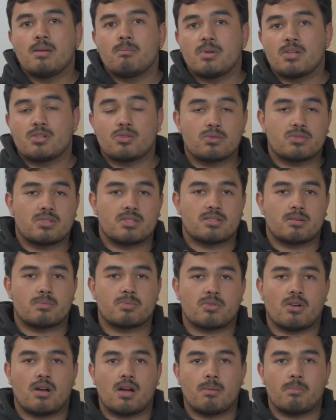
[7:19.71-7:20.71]
Be sure to
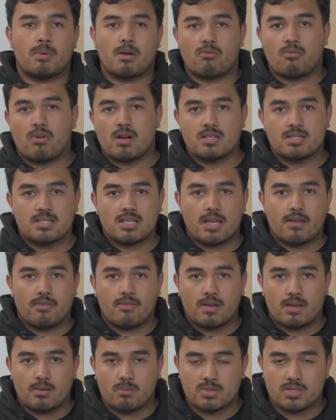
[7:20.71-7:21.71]
subscribe and ride safe,
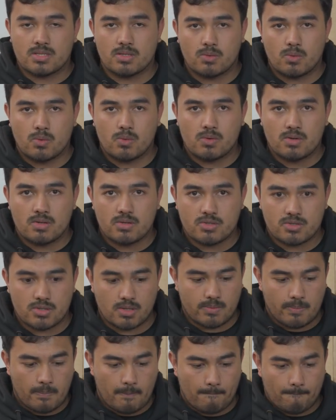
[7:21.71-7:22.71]
and we'll see you all soon.